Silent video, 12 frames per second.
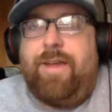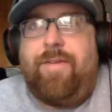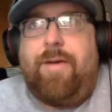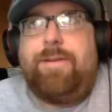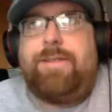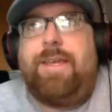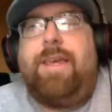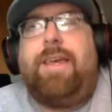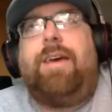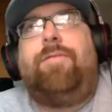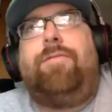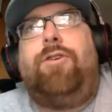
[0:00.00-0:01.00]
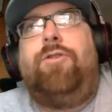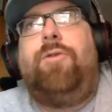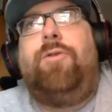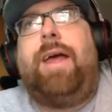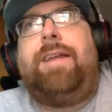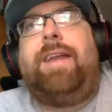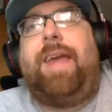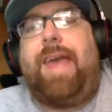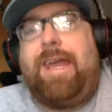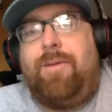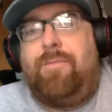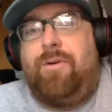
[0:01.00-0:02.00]
if I was thinking of you and an
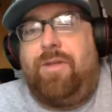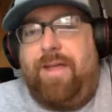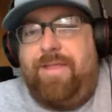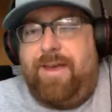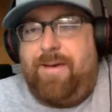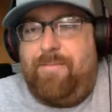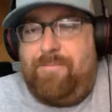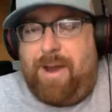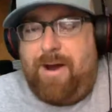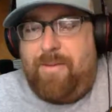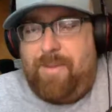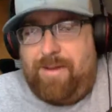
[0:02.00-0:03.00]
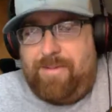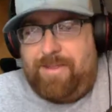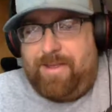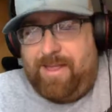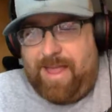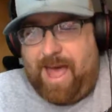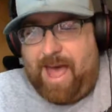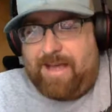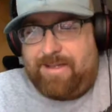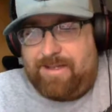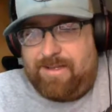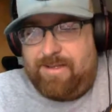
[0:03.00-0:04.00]
animal, I think a bear might have been the last.